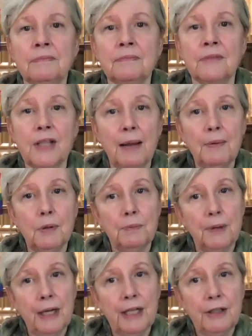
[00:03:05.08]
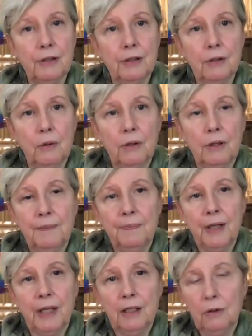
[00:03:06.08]
Samuel prayed to the Lord,
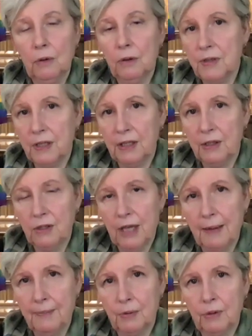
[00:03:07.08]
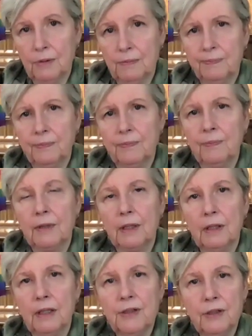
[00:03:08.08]
and the Lord said to Samuel,
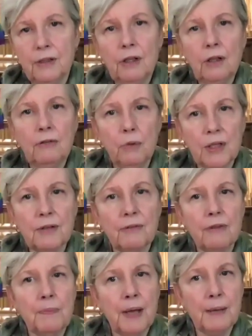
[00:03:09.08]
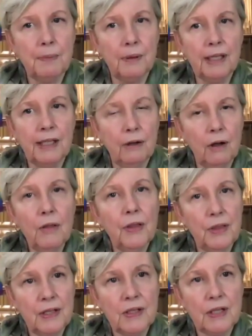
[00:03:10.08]
"Listen to the voice of the people in all
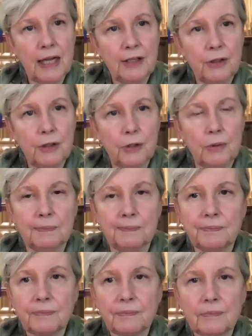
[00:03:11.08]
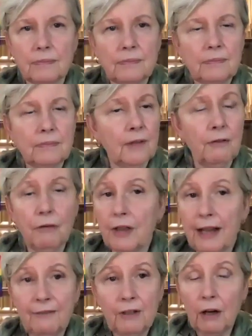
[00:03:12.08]
that they say to you. For they
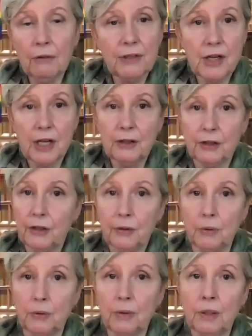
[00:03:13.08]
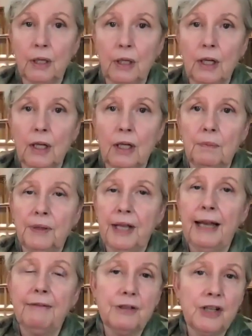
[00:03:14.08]
have not rejected you, but they
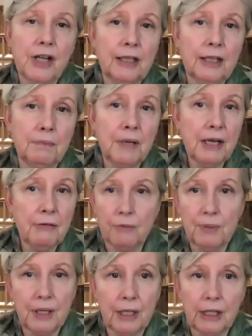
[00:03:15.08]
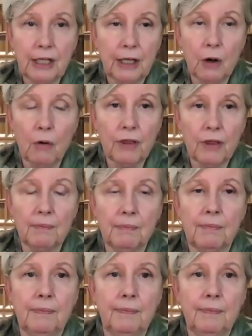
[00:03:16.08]
have rejected me from being king over them.